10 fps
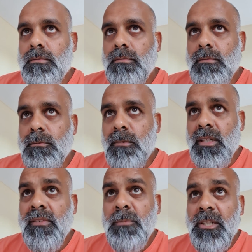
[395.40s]
One
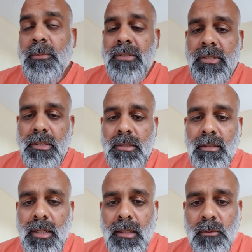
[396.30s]
of the purposes
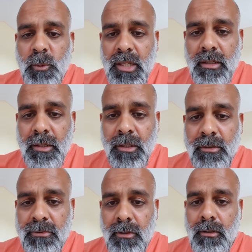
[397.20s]
that we are here
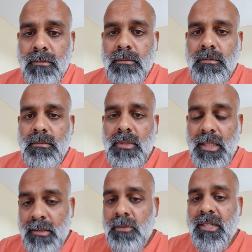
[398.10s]
for
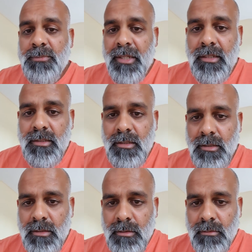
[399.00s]
is to experience
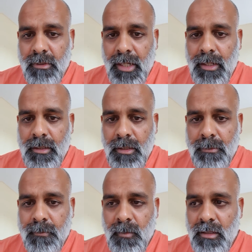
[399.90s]
this reality,
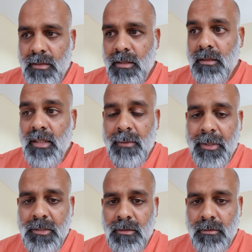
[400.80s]
this third
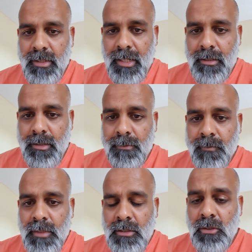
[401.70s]
dimensional reality.
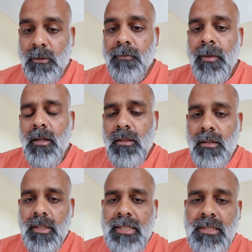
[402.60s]
So the
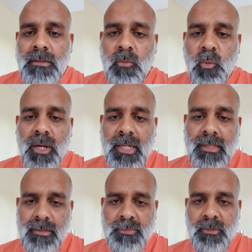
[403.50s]
reason why
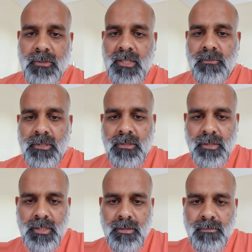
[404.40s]
this program was
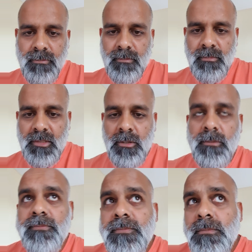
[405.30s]
created. So